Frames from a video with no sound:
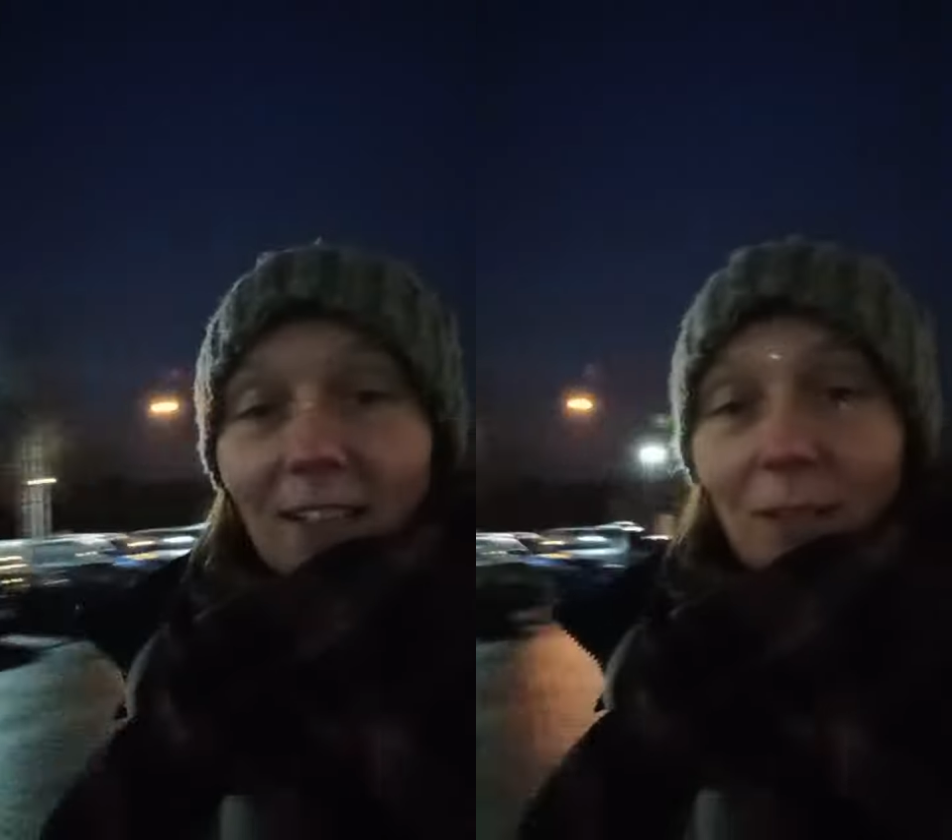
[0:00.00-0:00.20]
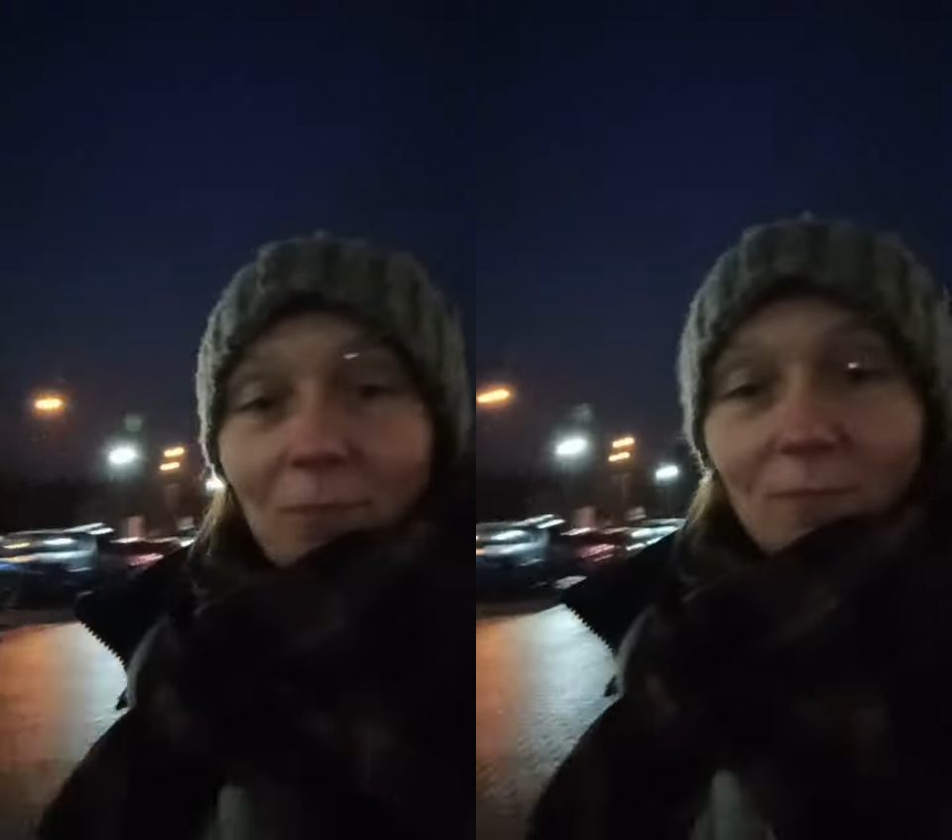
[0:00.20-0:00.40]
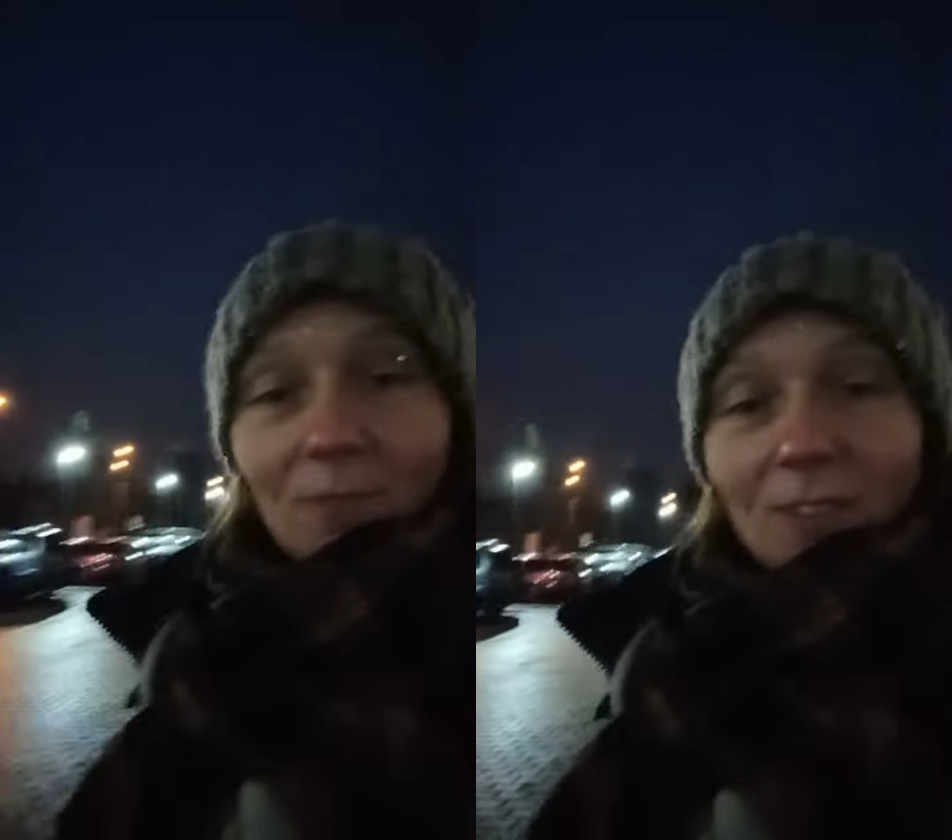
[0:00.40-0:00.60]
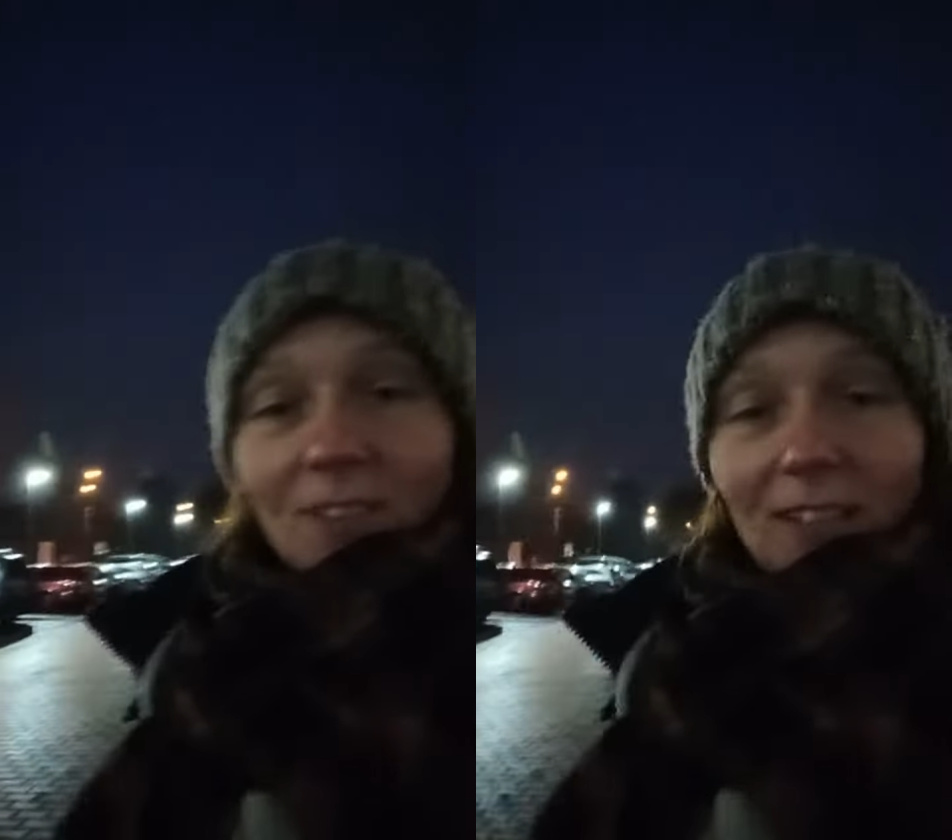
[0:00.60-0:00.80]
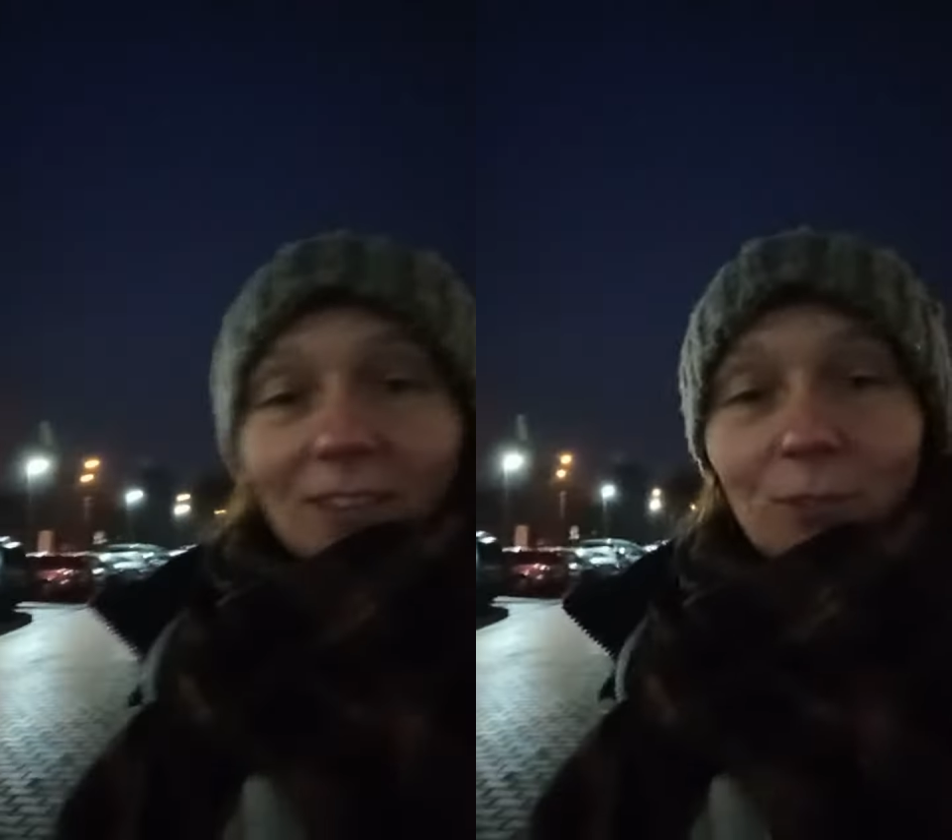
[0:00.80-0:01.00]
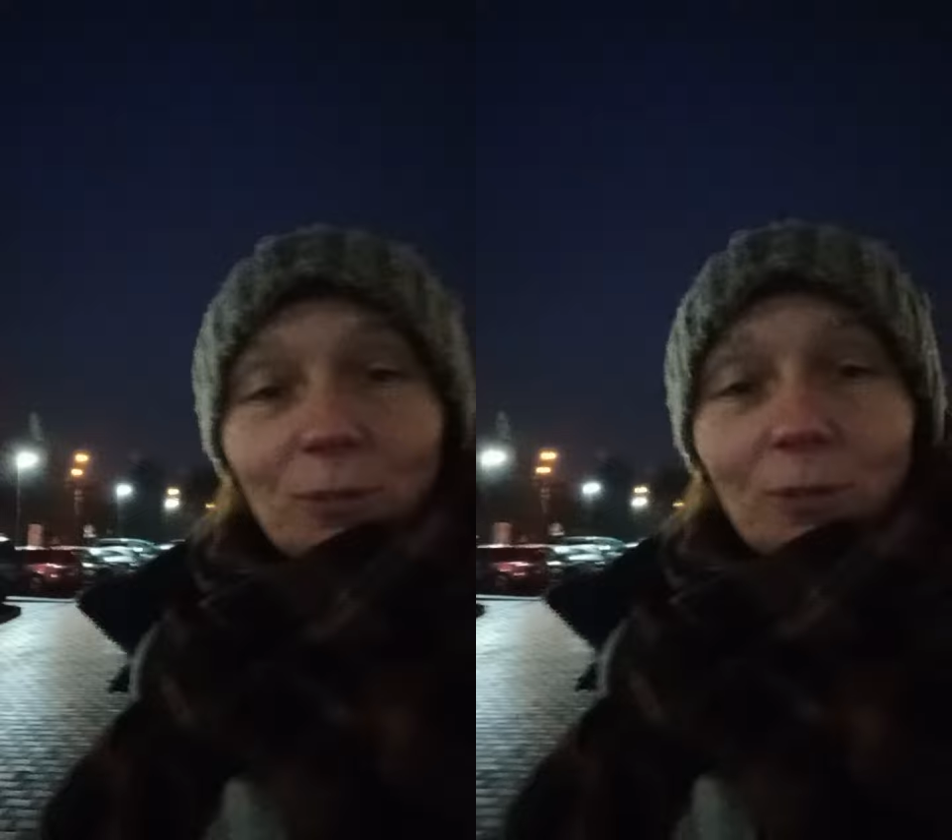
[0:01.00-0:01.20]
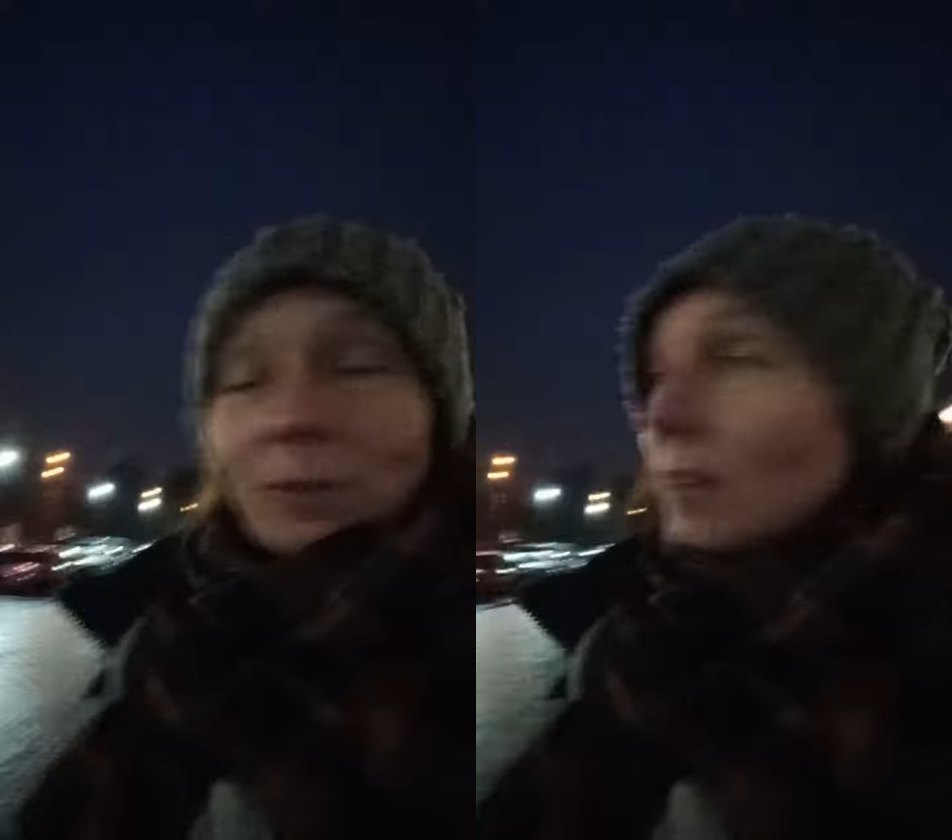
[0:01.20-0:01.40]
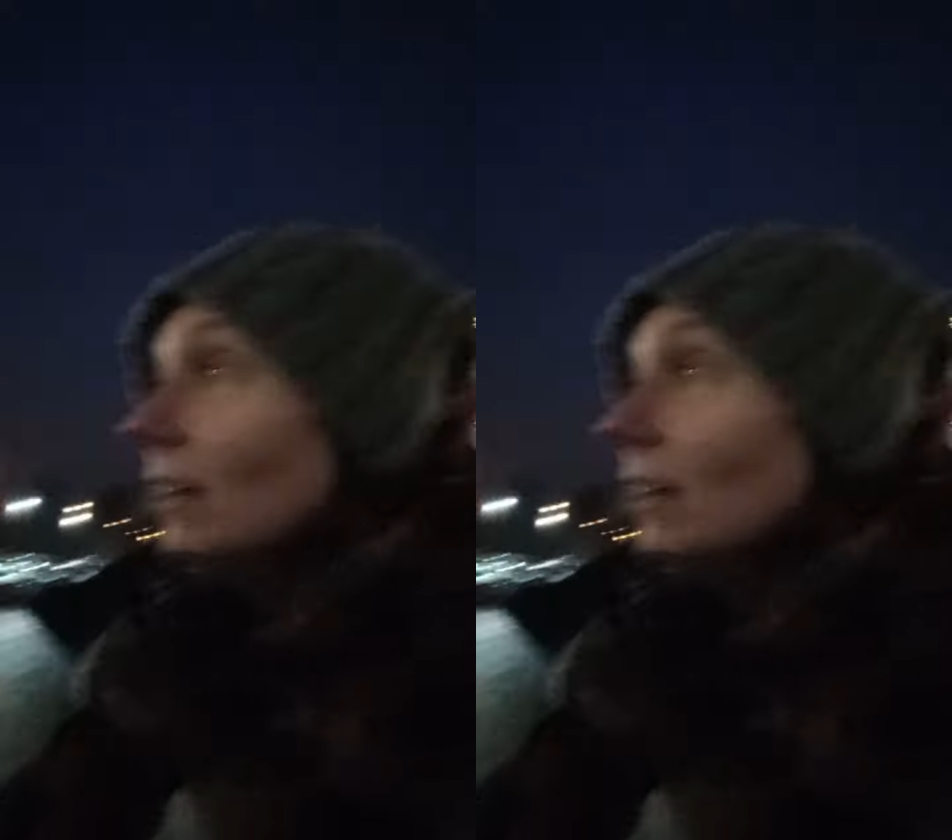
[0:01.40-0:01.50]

I'm decided to